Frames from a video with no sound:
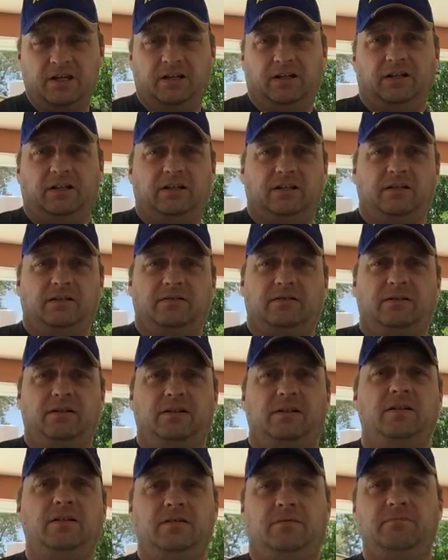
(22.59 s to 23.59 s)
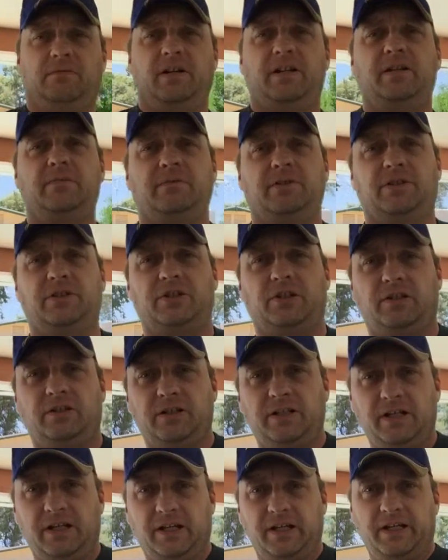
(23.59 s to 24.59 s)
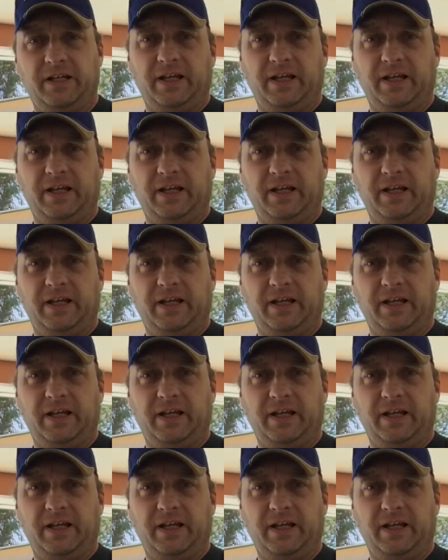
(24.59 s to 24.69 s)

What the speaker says: My name is Charlie,